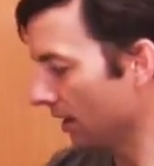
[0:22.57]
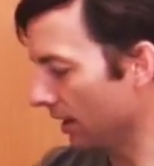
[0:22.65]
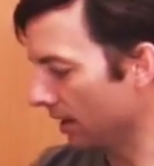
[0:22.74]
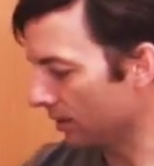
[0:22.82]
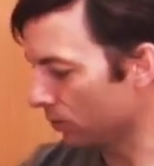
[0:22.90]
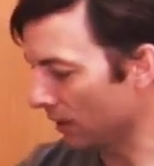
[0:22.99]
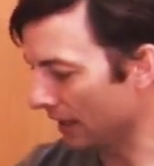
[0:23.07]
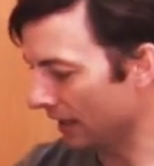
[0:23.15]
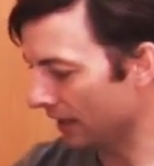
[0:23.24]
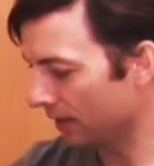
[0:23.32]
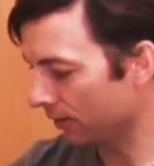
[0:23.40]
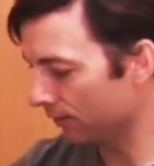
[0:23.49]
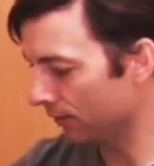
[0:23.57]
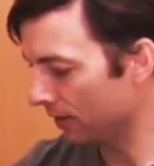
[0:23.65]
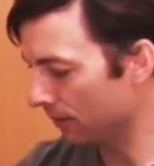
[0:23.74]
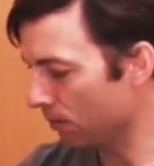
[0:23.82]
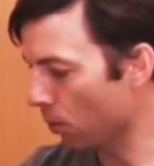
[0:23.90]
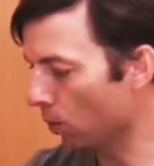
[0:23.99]
And we have
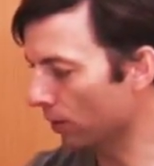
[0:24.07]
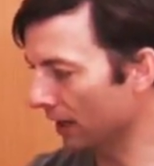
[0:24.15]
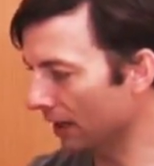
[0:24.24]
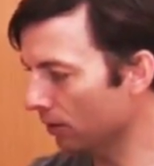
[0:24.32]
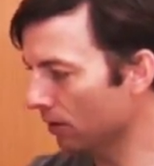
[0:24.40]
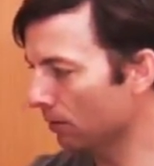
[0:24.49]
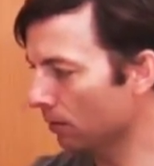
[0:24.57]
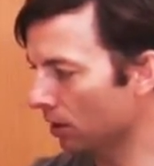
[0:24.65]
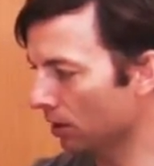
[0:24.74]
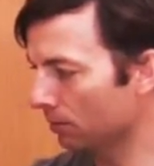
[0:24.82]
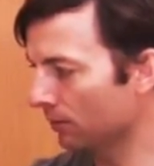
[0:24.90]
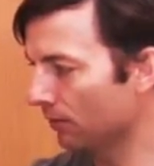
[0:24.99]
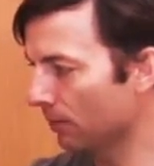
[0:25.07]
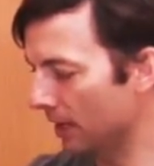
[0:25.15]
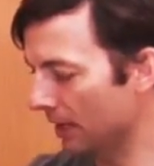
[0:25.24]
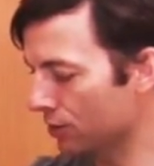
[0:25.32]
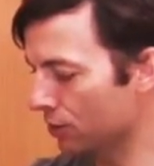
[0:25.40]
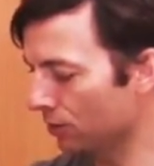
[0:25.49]
the port out of the bottom of the
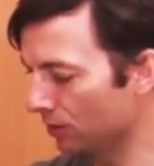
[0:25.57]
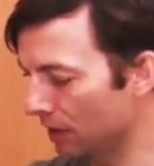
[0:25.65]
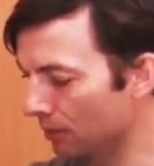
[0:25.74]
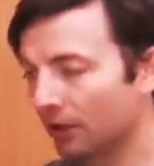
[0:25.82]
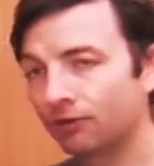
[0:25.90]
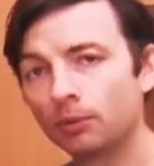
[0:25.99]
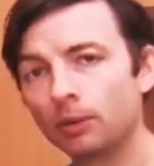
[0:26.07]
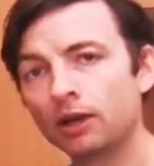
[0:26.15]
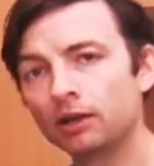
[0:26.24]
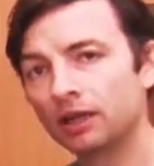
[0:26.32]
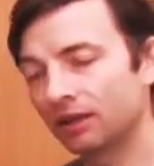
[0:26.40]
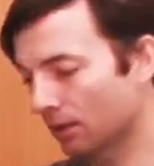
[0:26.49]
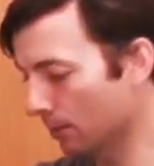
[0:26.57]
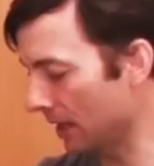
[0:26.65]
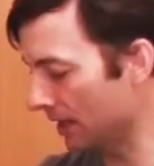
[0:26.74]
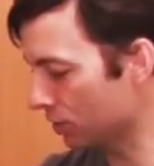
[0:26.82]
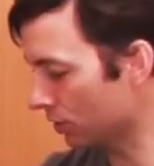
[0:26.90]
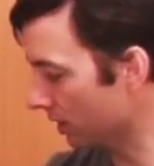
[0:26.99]
mash tun coming from underneath the
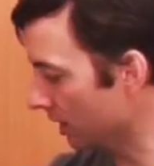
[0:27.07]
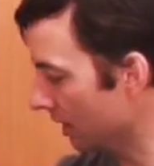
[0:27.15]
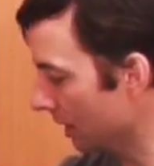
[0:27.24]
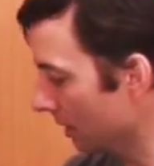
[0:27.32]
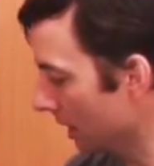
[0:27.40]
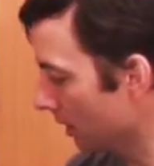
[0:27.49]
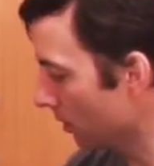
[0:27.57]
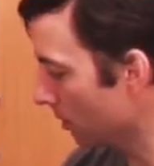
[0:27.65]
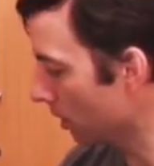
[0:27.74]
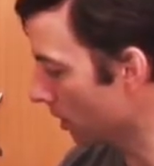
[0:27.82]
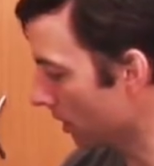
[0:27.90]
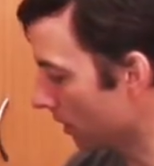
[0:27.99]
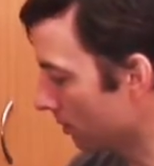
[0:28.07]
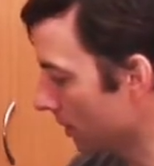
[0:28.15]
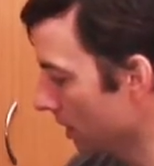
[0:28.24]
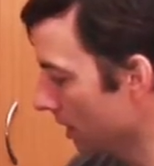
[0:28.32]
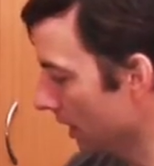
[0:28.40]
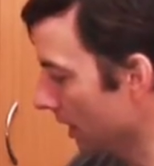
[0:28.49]
mash screen, coming out the bottom
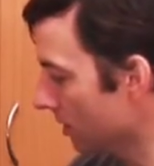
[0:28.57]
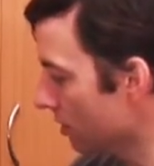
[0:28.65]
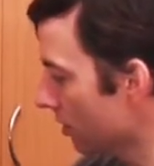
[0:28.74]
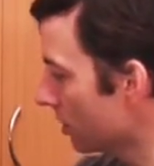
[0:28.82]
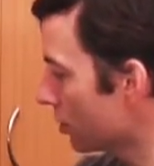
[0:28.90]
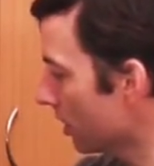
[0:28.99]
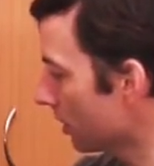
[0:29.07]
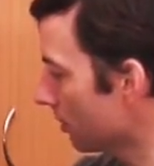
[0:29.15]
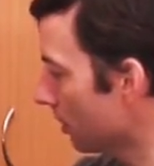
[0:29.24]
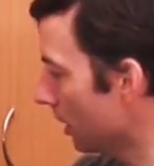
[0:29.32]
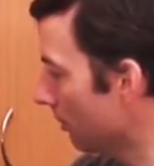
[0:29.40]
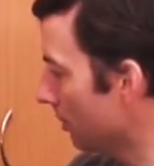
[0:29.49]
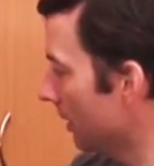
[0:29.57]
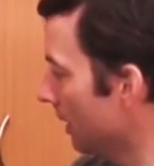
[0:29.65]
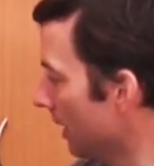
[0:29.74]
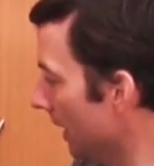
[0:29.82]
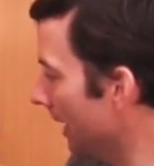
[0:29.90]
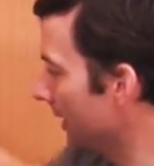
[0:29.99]
into the chugger pump,
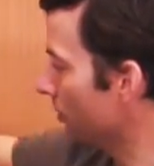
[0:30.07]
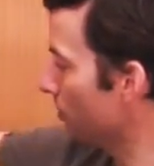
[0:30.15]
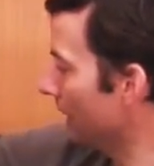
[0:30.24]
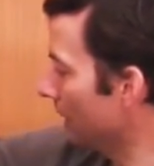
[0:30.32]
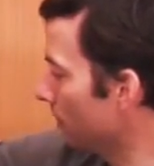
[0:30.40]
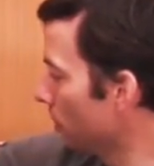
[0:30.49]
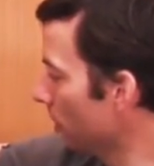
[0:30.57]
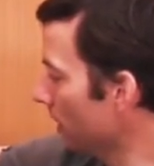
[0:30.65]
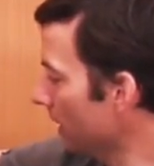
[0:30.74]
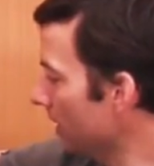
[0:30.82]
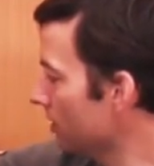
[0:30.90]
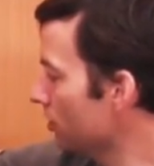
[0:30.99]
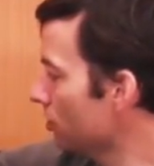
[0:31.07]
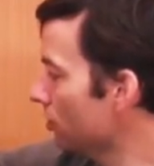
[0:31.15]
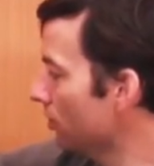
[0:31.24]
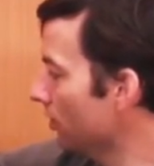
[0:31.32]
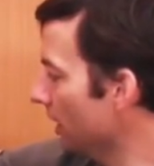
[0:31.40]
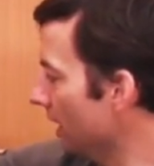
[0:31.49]
and it's being put
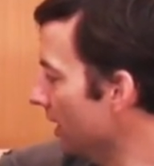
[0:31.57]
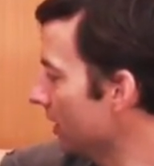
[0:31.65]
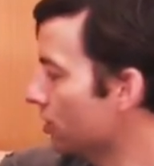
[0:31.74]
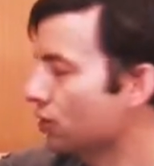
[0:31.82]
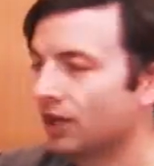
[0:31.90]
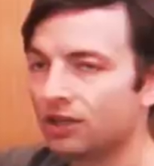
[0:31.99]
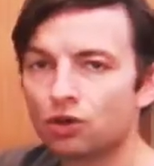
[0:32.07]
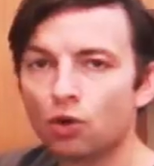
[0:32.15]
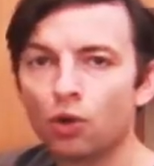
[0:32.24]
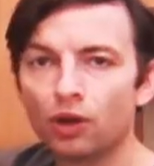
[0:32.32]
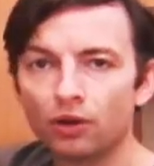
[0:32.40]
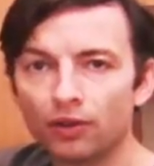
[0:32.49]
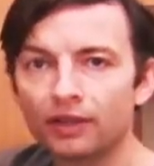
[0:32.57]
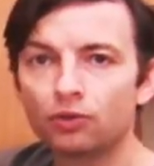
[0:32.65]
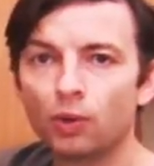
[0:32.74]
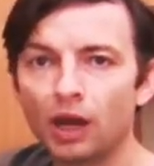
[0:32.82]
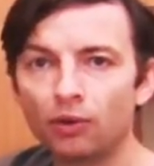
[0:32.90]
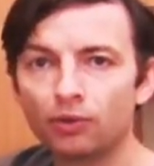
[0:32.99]
into the heat exchange coil
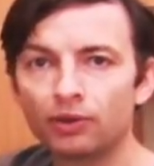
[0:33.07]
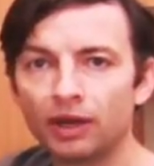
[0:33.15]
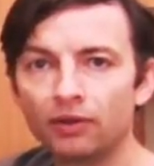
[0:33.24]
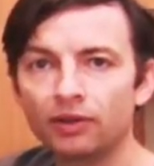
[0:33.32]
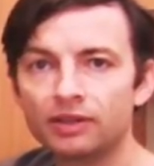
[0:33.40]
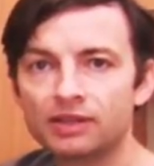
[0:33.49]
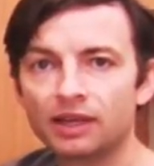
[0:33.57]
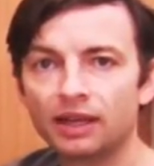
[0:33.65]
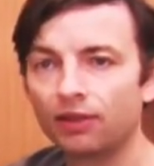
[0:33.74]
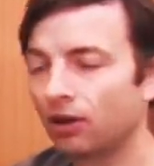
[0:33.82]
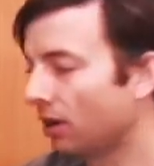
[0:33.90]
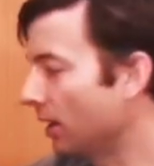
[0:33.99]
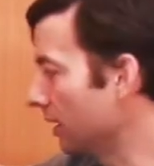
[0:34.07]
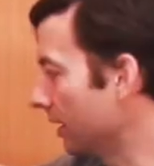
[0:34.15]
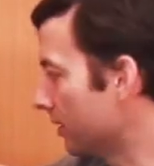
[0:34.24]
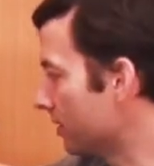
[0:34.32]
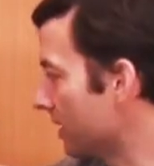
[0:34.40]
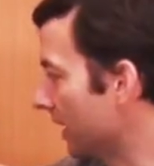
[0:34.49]
that's wound around inside the hot
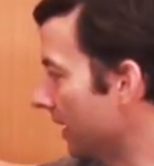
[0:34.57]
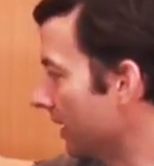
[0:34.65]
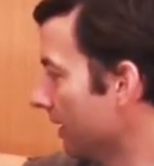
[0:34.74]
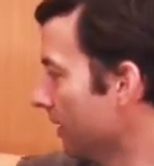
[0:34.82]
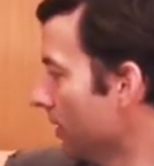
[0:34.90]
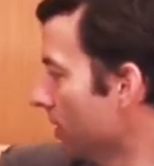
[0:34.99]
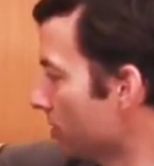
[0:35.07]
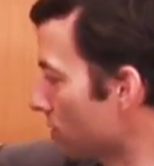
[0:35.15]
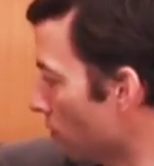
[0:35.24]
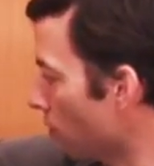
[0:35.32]
liquor tank. So the